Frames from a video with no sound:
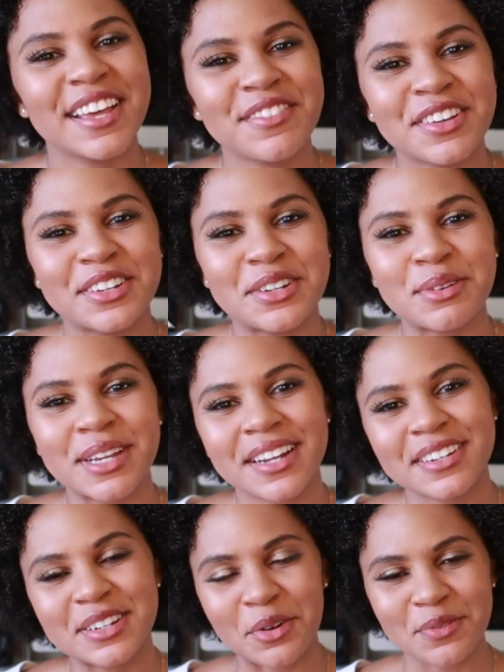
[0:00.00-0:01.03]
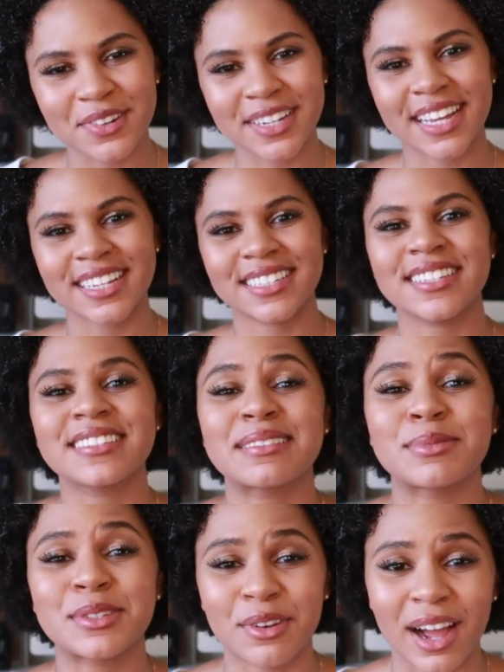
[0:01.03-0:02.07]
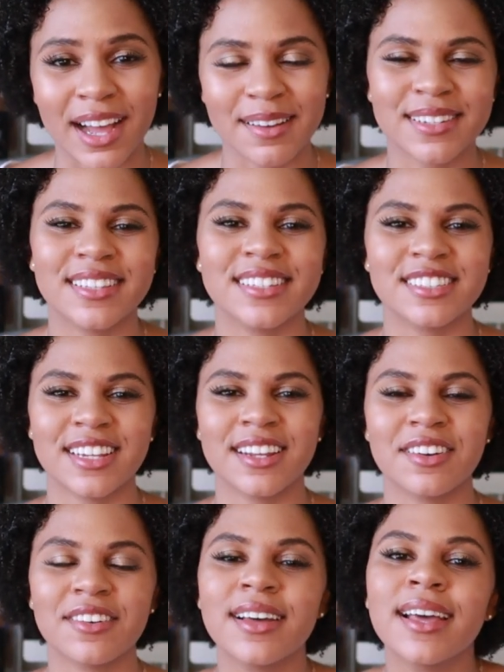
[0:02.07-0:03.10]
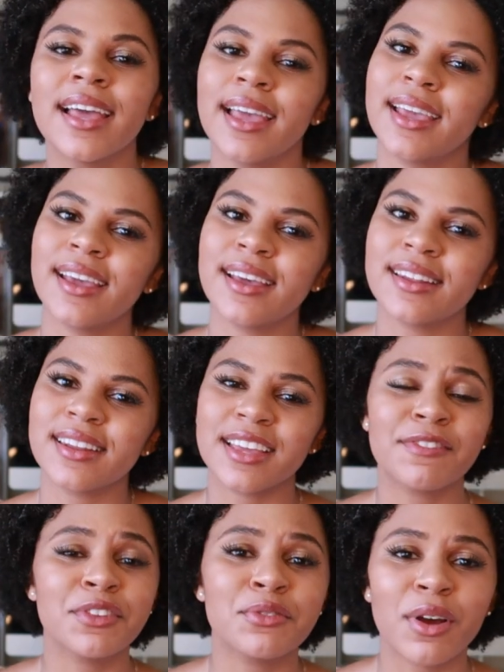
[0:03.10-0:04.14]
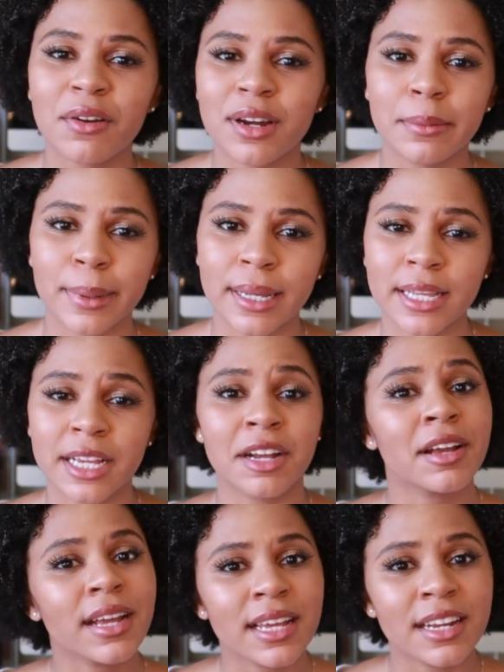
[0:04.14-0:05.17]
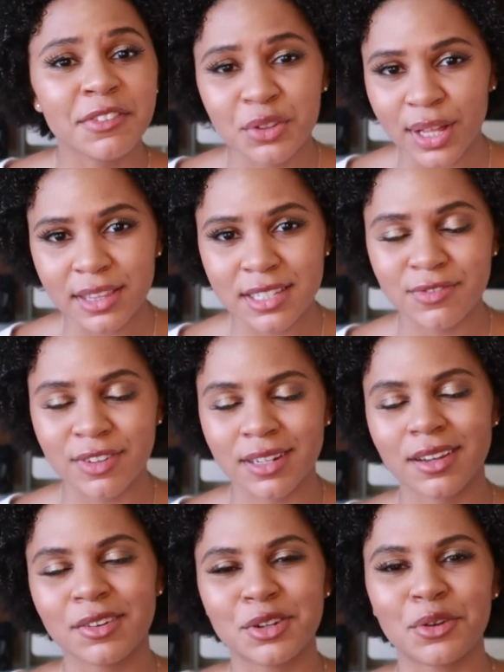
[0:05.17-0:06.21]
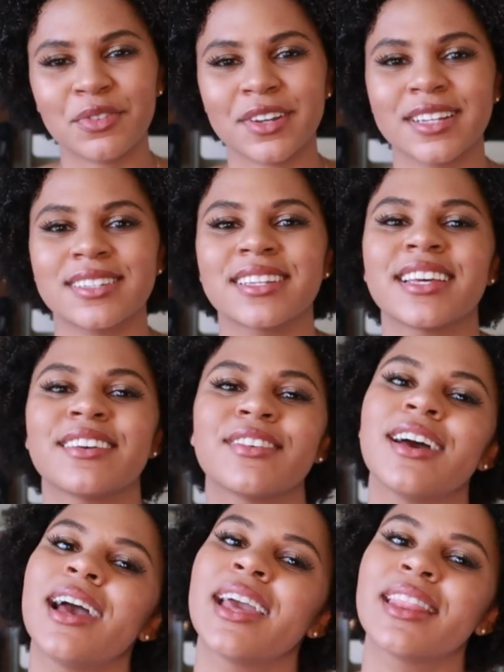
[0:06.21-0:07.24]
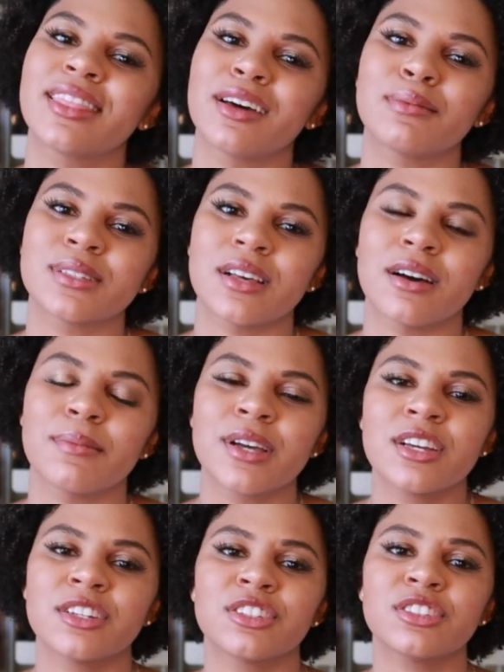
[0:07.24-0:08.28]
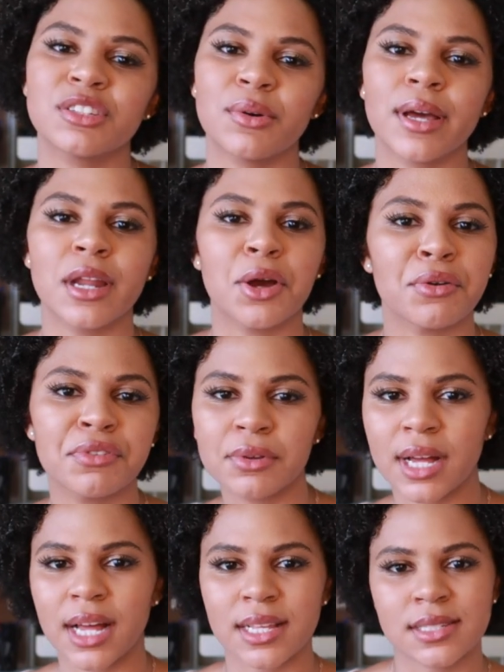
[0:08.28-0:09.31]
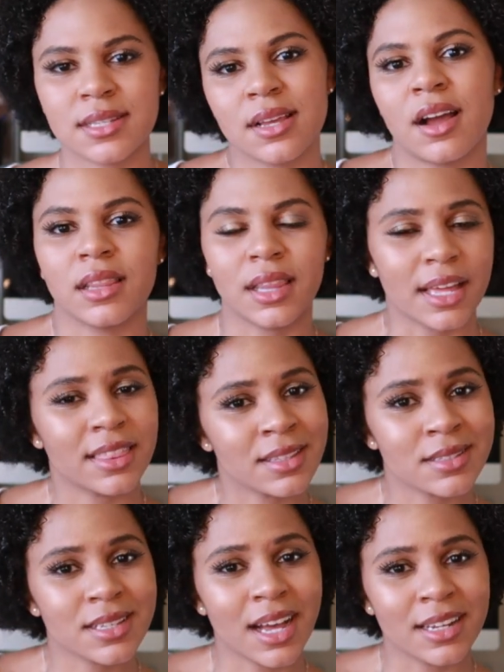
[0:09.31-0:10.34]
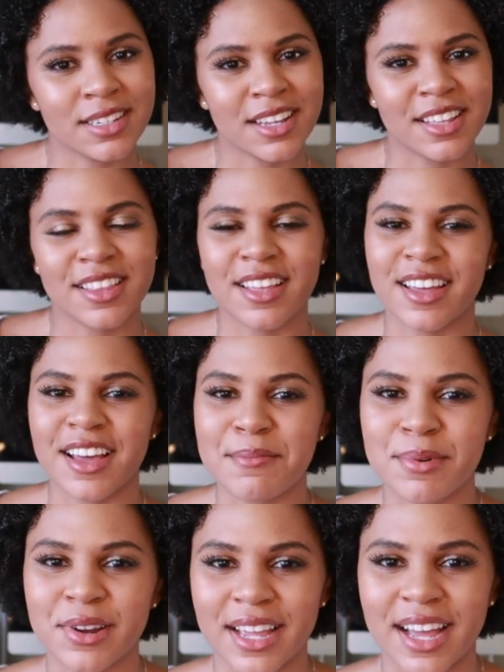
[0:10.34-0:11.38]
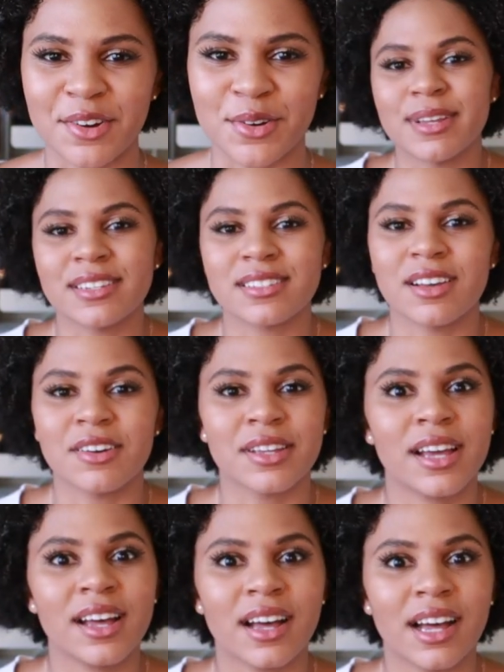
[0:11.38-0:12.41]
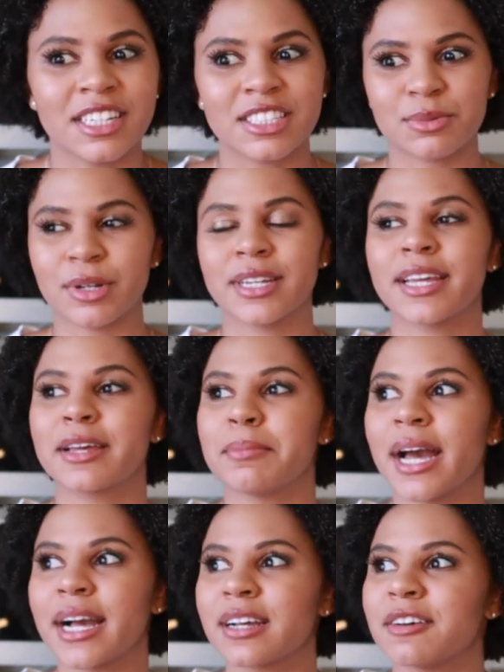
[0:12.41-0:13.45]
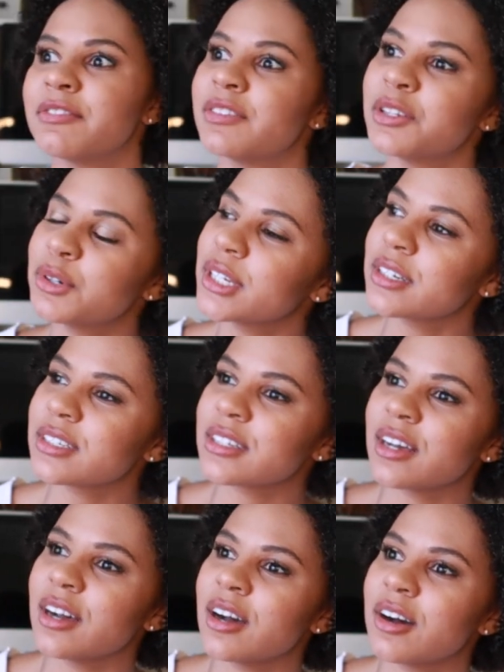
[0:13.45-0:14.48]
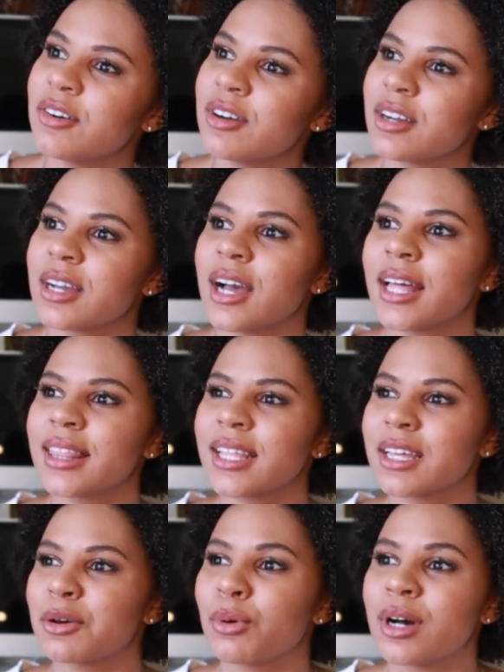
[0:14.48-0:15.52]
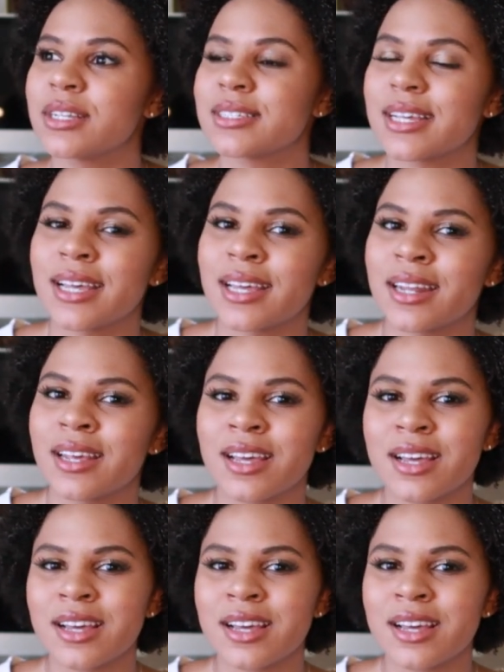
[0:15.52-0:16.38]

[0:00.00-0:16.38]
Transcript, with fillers: If you're new here, don't forget to subscribe to this channel, and if you've already been here and if you like this video, don't forget to give it a thumbs up, just so I know if you guys like this content that I'm putting out. And so yeah, I just want to take it back a few years ago. I think it was in